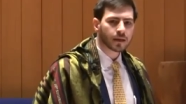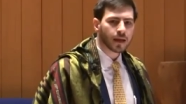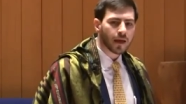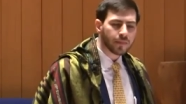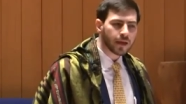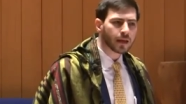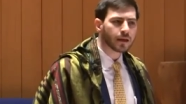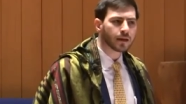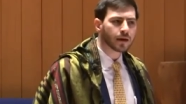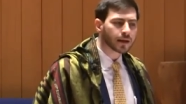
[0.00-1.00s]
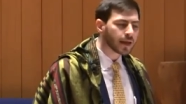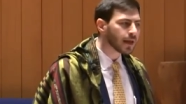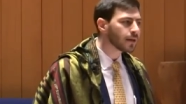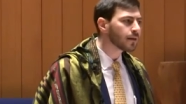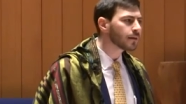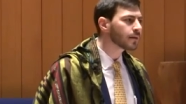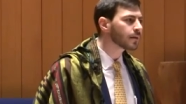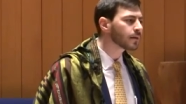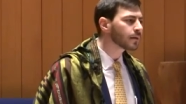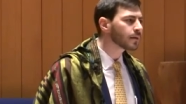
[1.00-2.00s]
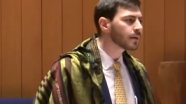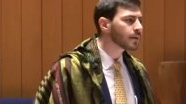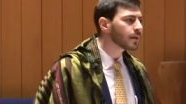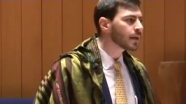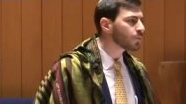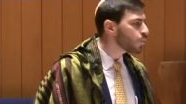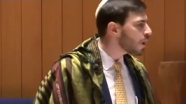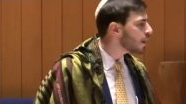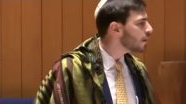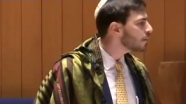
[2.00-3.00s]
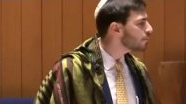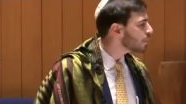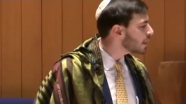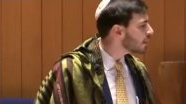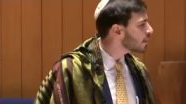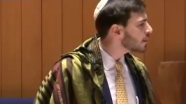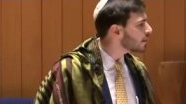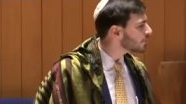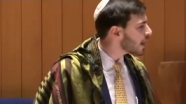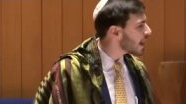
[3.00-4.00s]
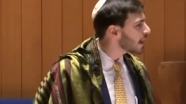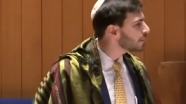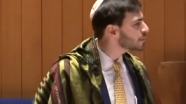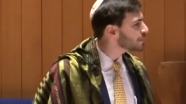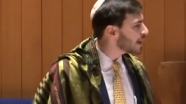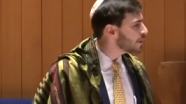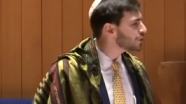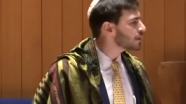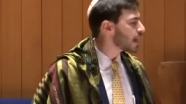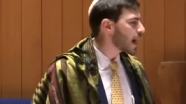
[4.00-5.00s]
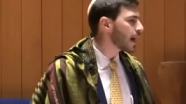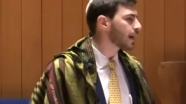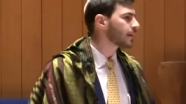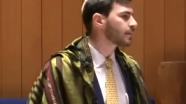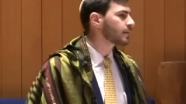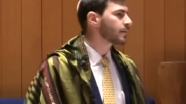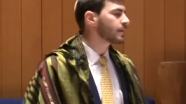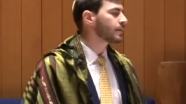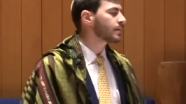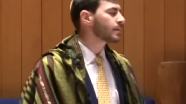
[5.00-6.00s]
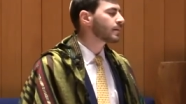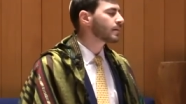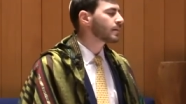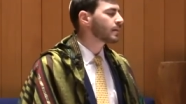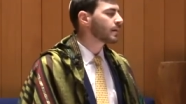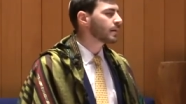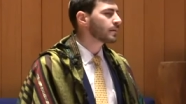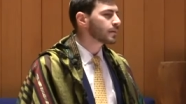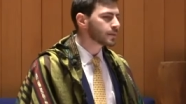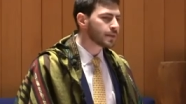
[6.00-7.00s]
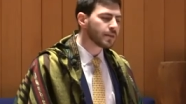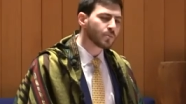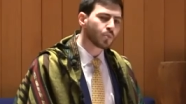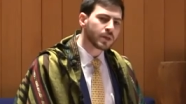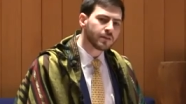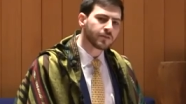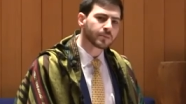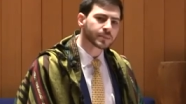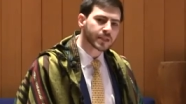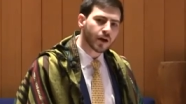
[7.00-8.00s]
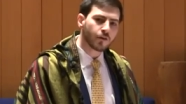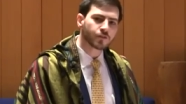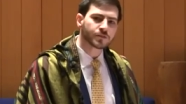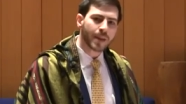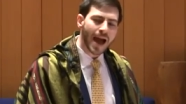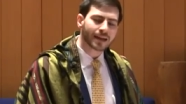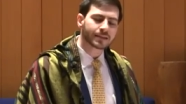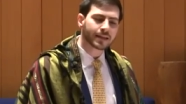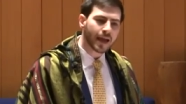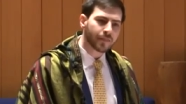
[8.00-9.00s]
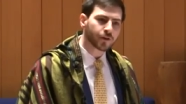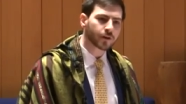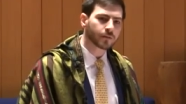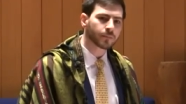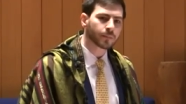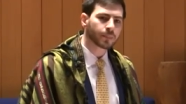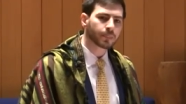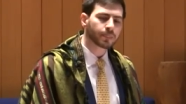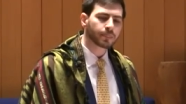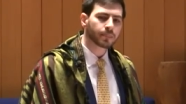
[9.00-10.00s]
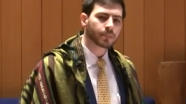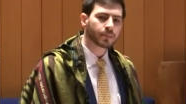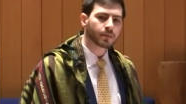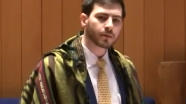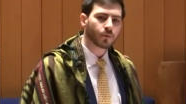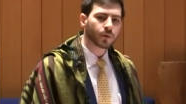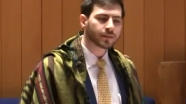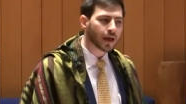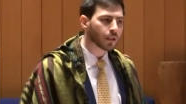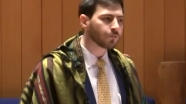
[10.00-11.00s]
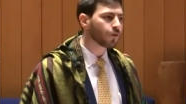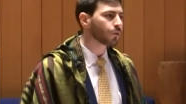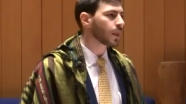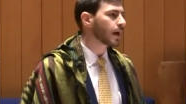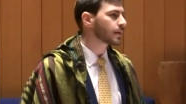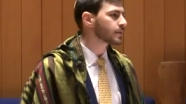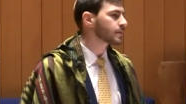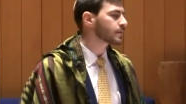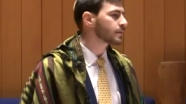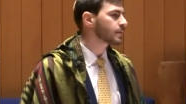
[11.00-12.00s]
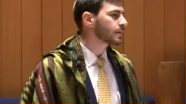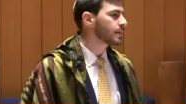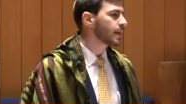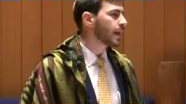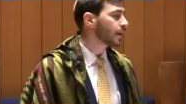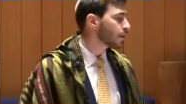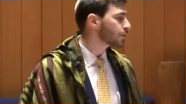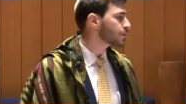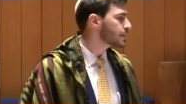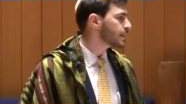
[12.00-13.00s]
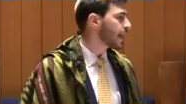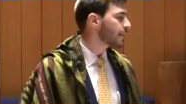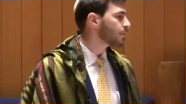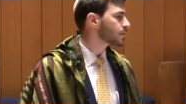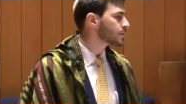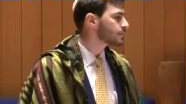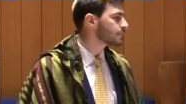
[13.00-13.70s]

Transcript: And then again, in one blink of time's patient eye, to see them weave themselves back together with telephone lines and undersea cables.